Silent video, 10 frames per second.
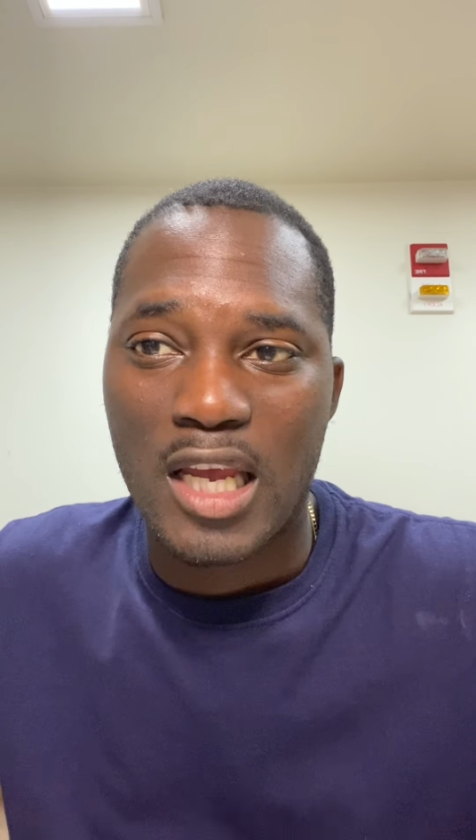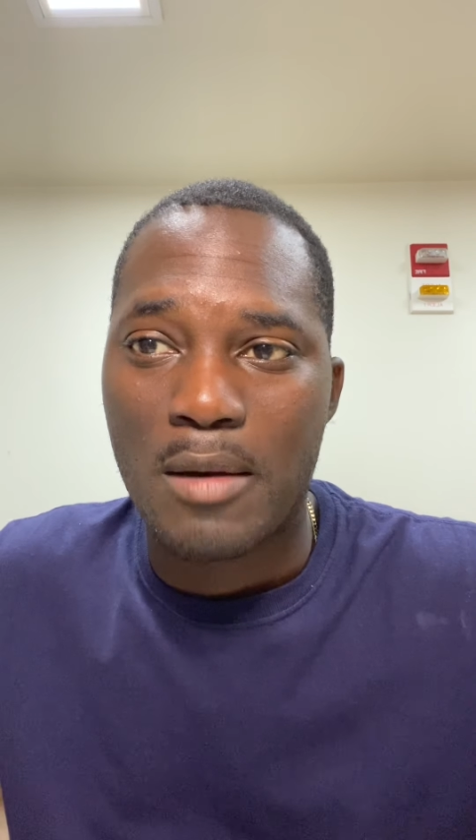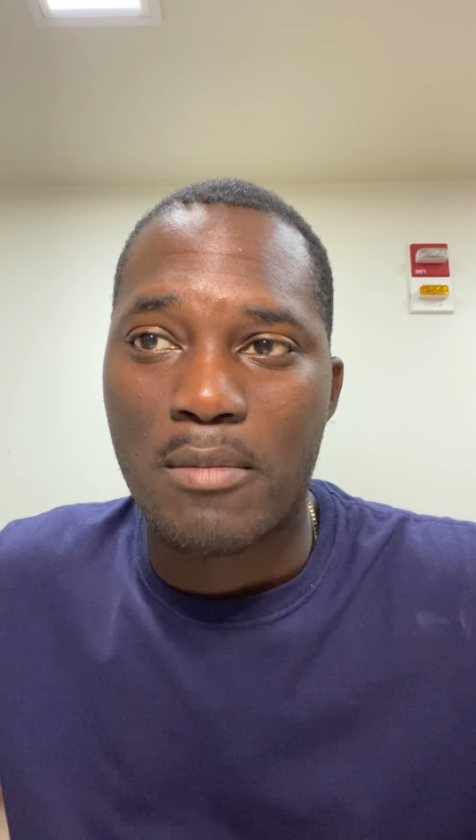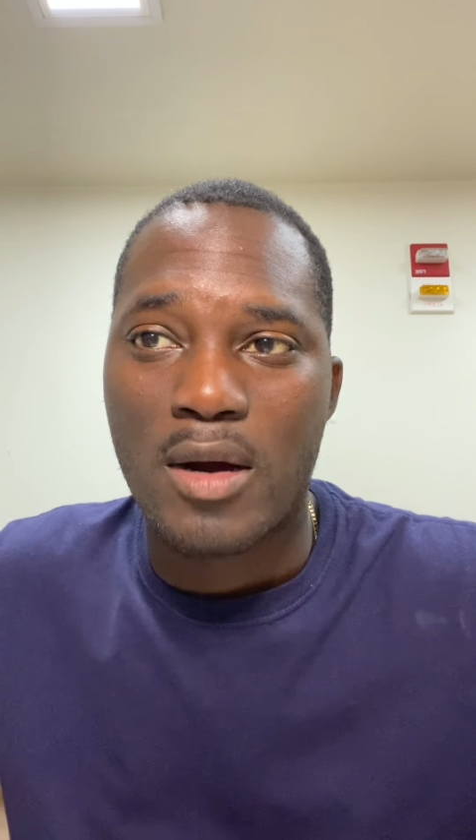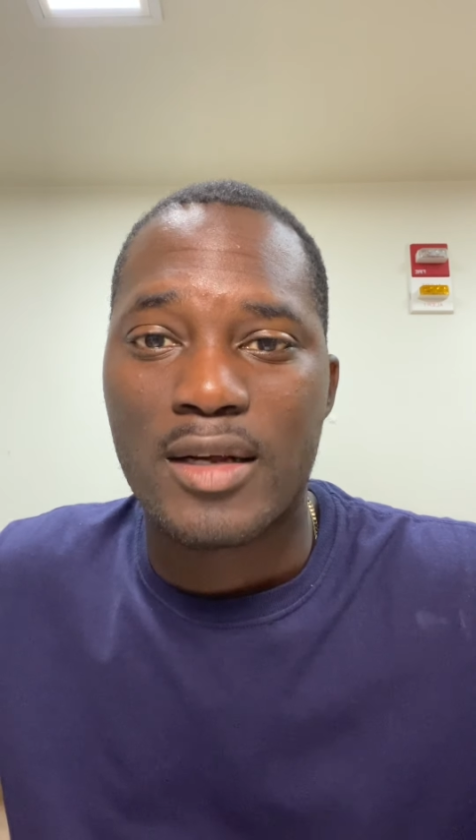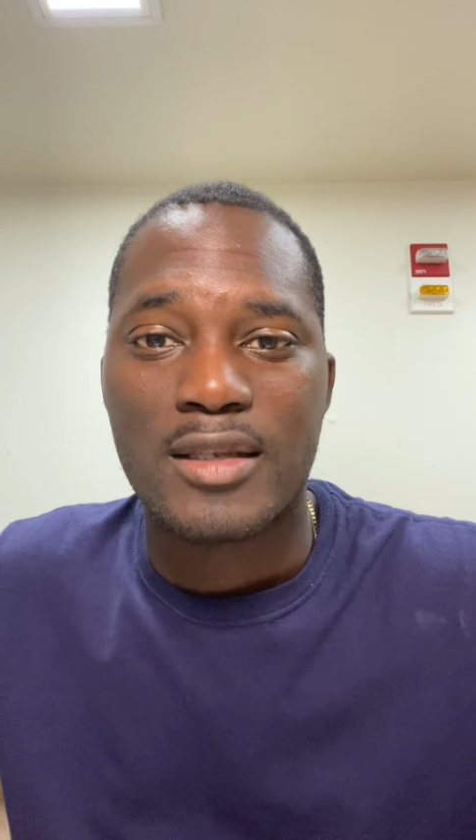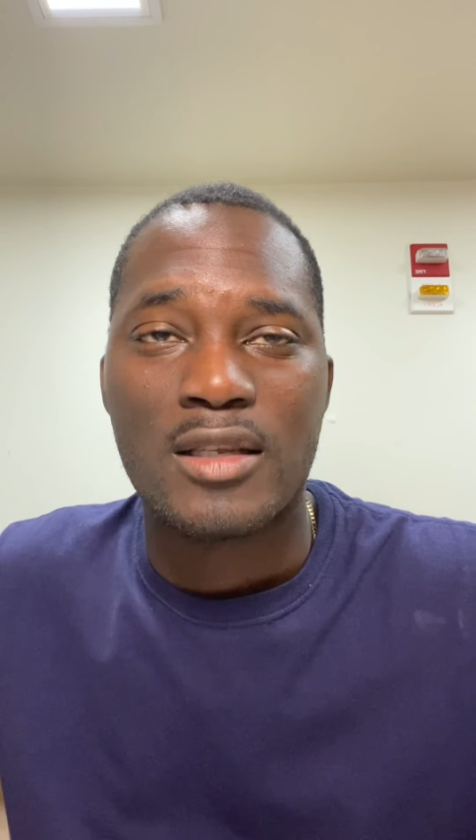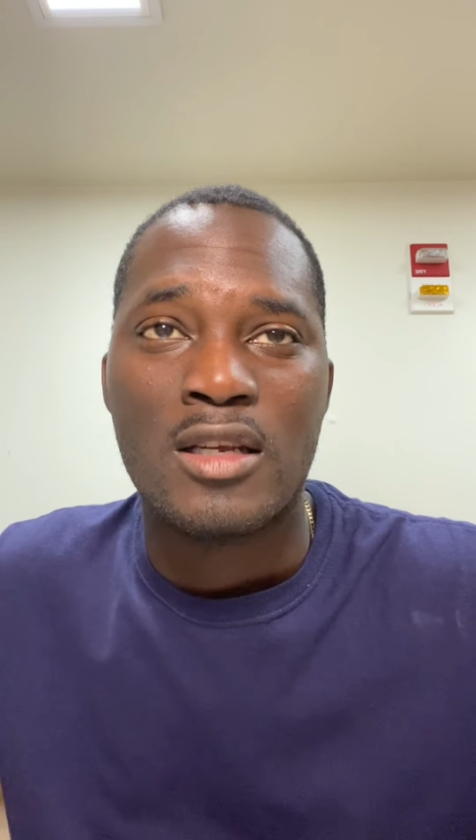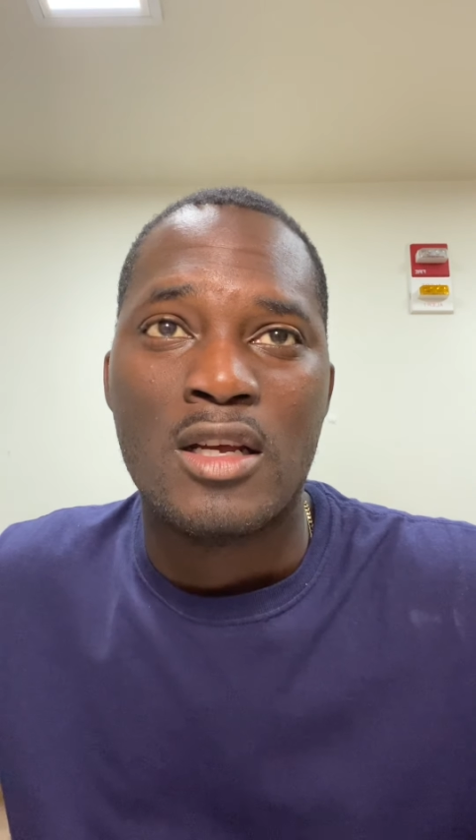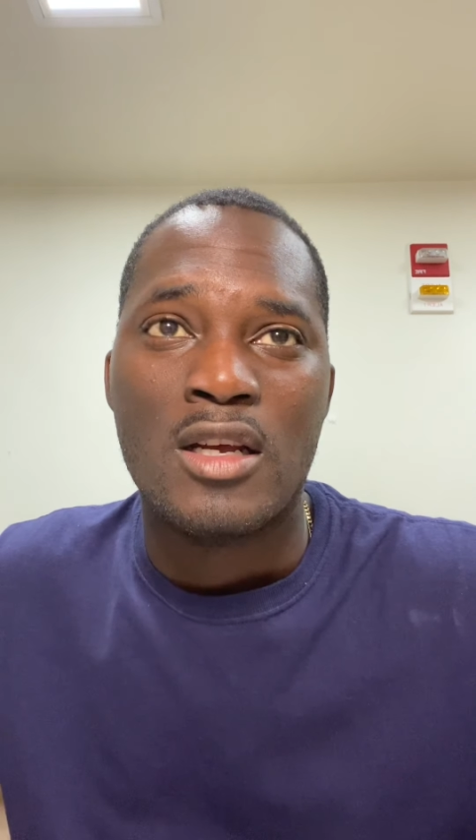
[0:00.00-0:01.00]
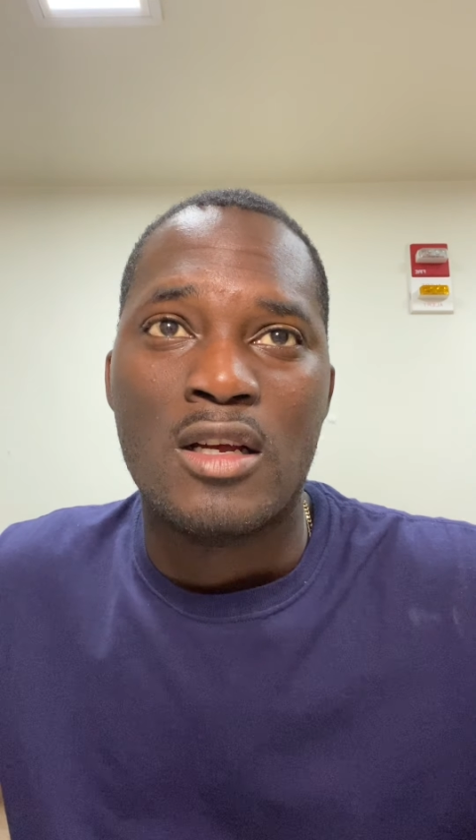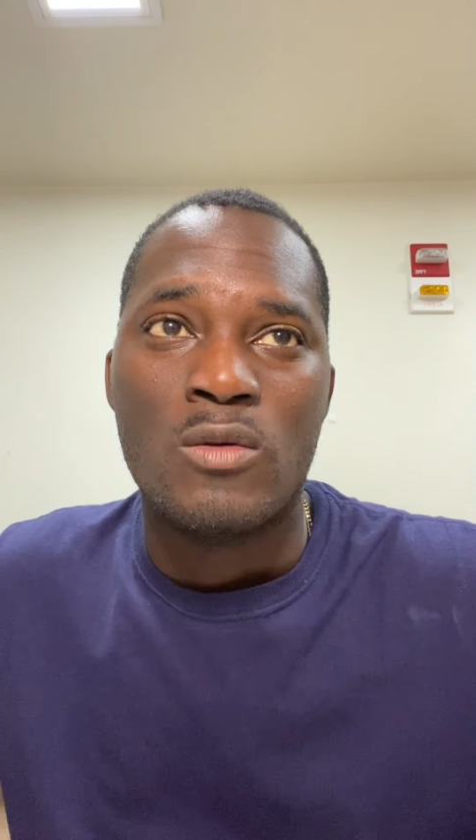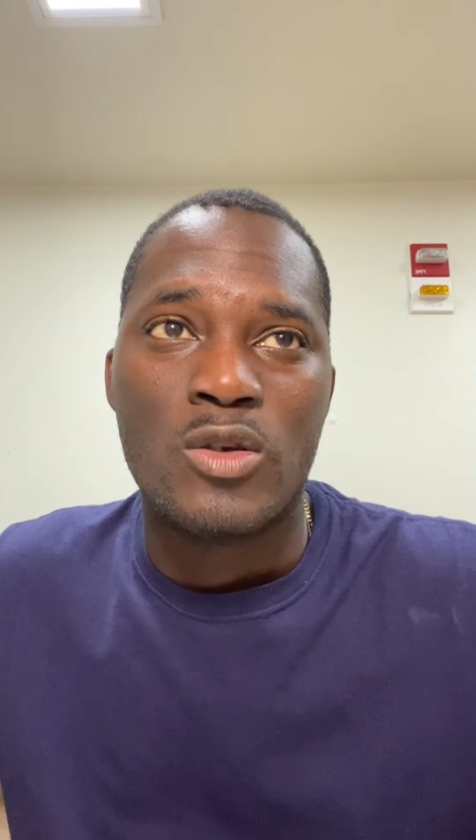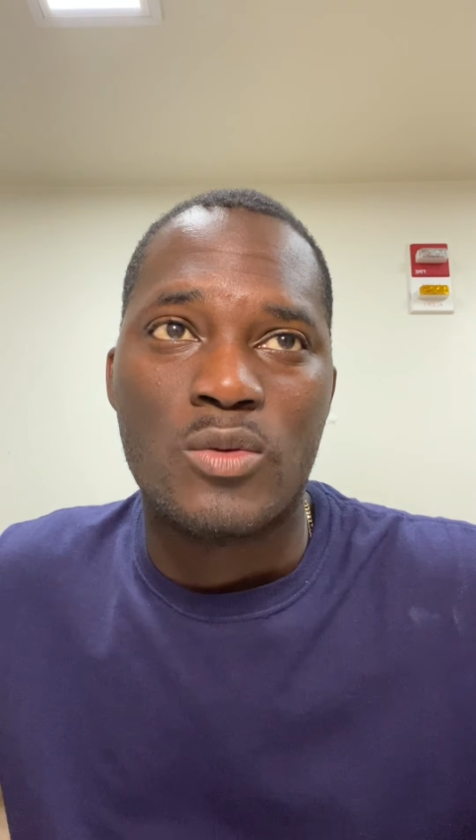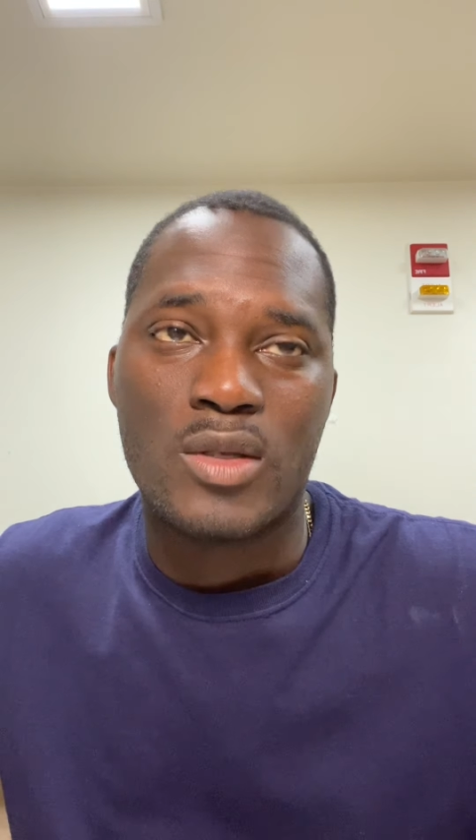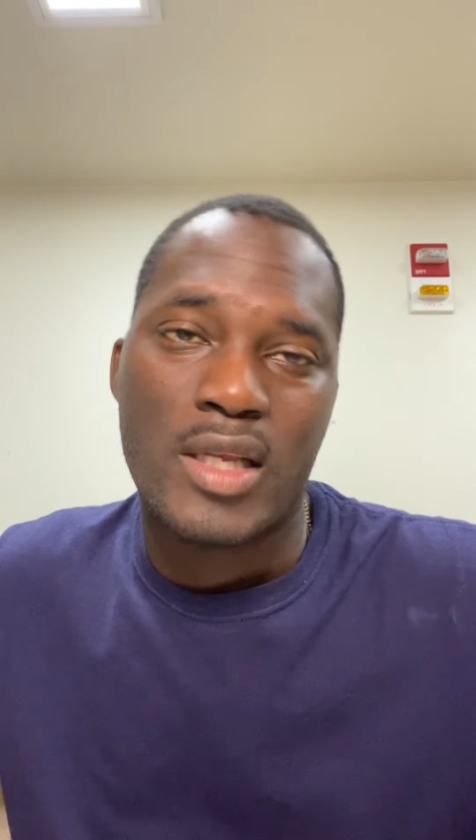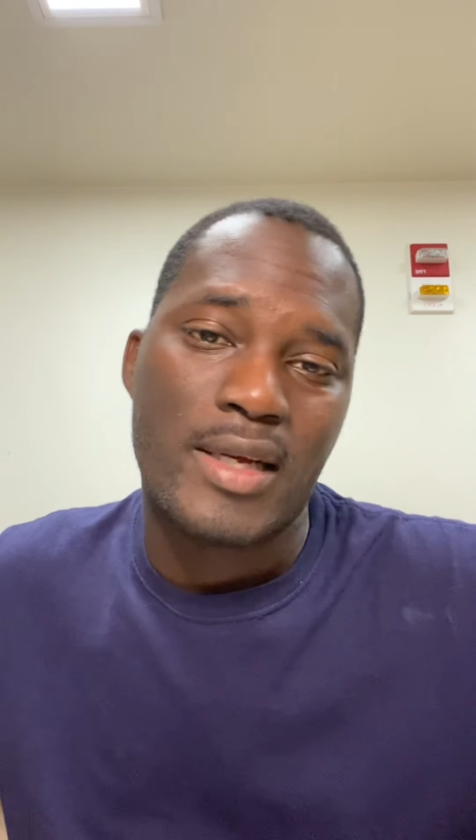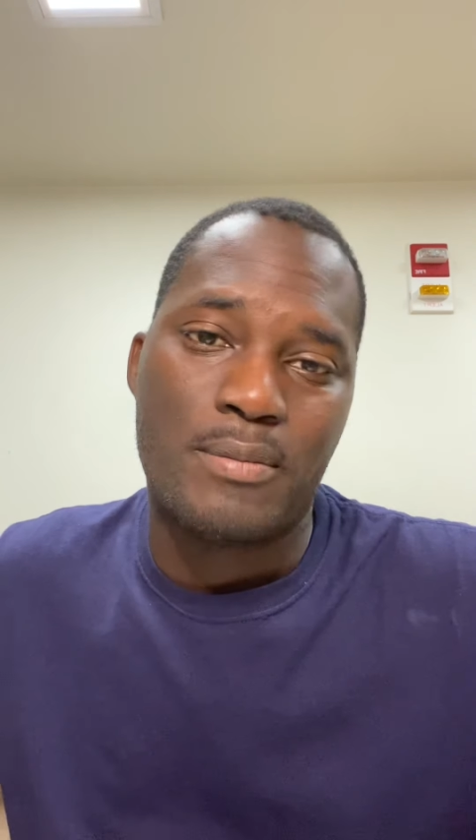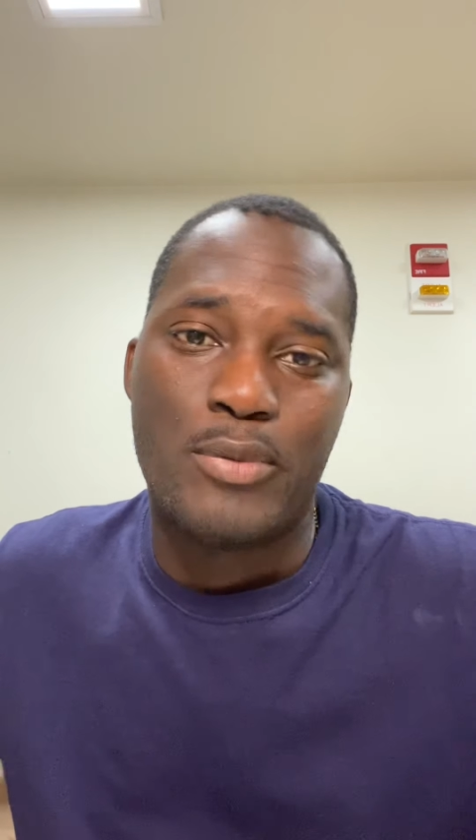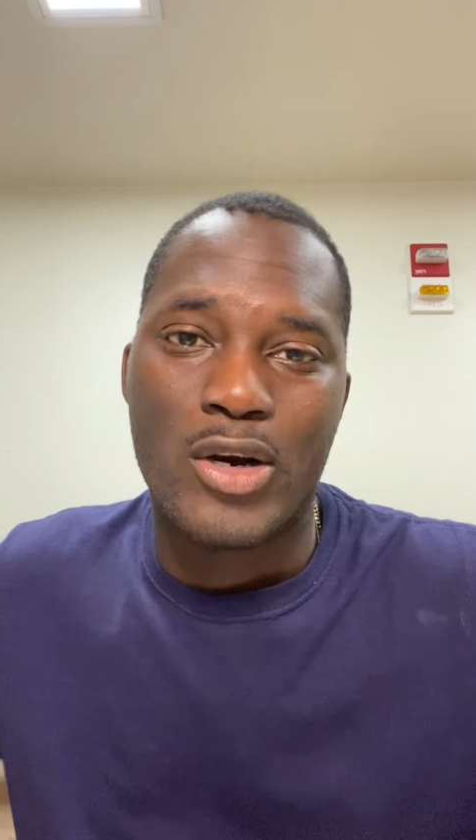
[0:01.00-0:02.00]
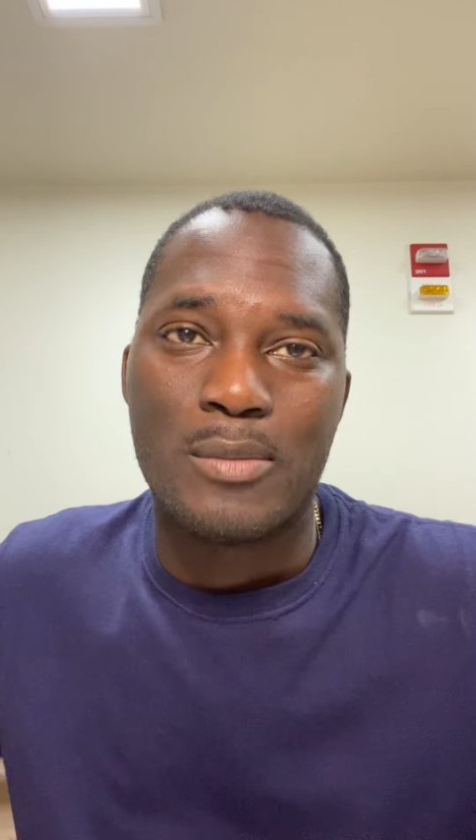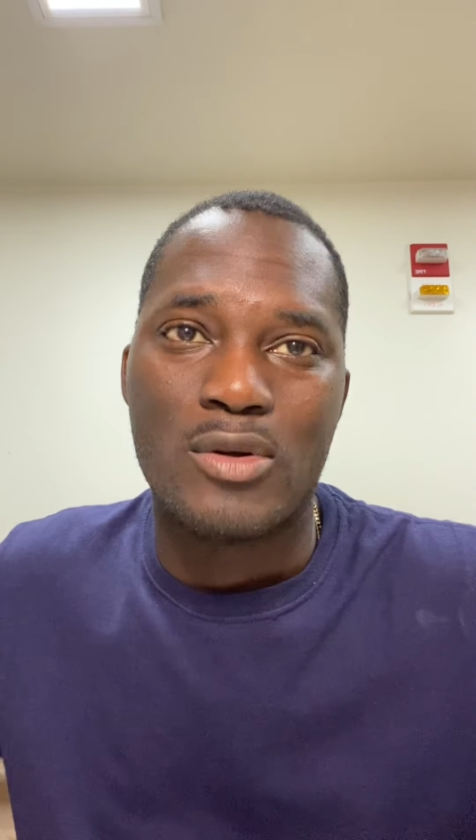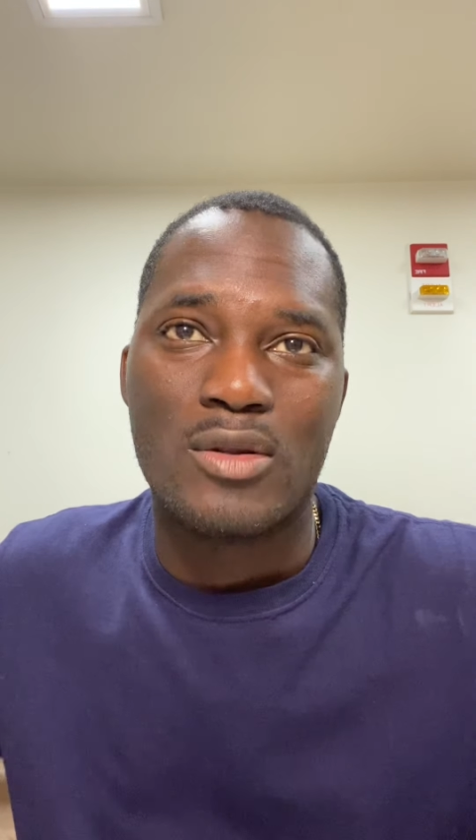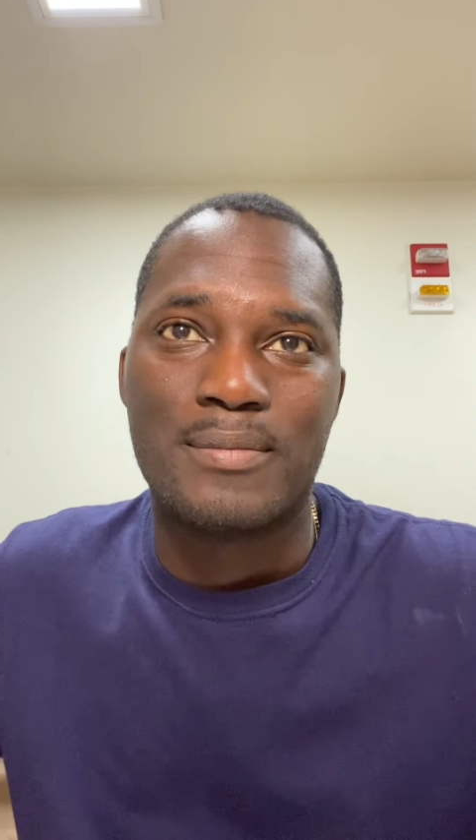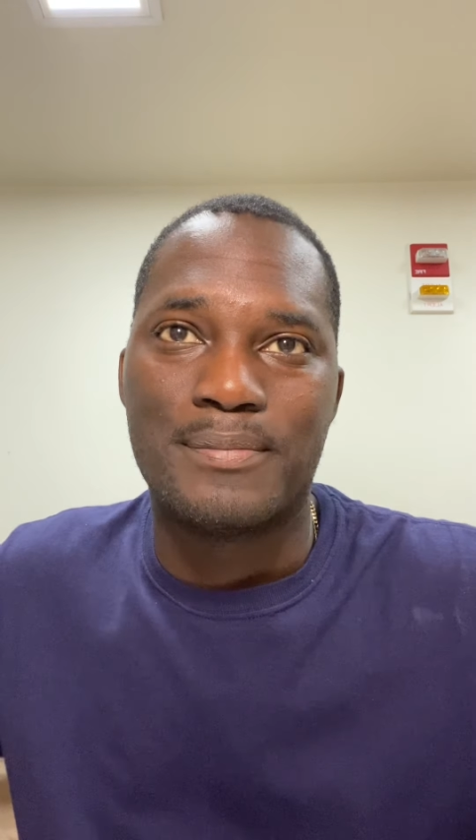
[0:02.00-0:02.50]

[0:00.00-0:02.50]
box, which was like a portable